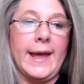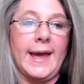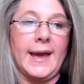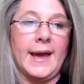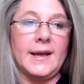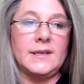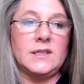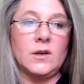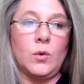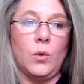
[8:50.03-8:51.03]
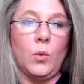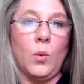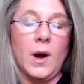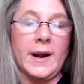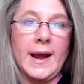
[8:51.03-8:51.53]
And
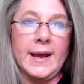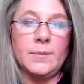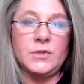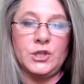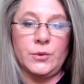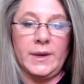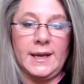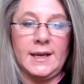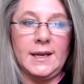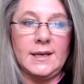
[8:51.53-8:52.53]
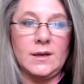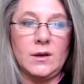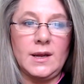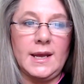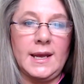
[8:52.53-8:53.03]
what I am doing
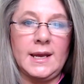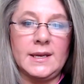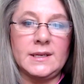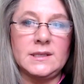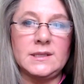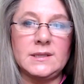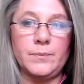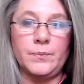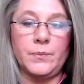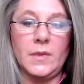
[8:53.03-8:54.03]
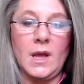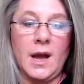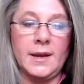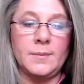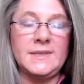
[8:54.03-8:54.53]
is
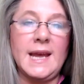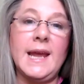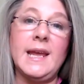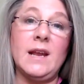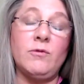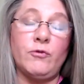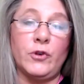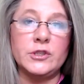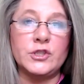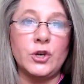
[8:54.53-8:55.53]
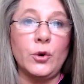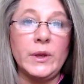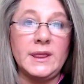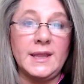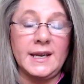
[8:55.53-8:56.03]
I am taking 1
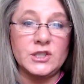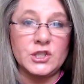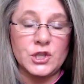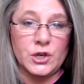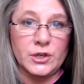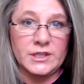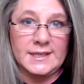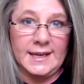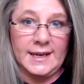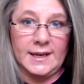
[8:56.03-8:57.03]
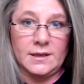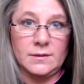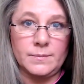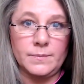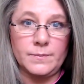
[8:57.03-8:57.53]
Corinthians 13
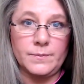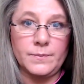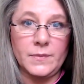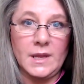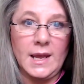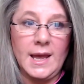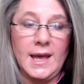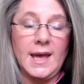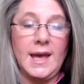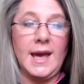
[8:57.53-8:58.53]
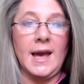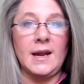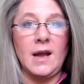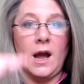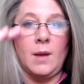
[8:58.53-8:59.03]

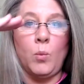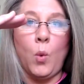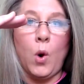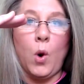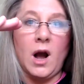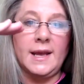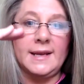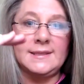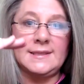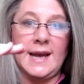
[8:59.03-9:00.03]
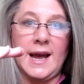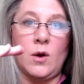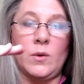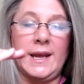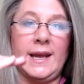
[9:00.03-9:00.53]
and I'm walking
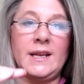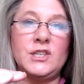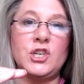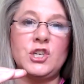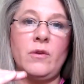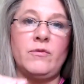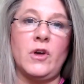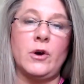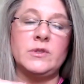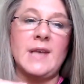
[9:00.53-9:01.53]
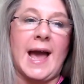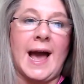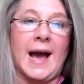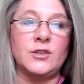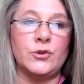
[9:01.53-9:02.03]
down each of those
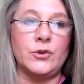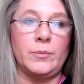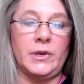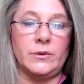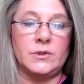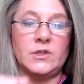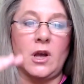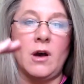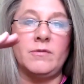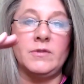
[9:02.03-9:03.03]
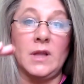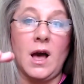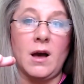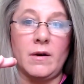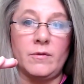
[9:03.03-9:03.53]
attributes of
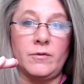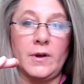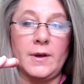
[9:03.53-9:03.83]
love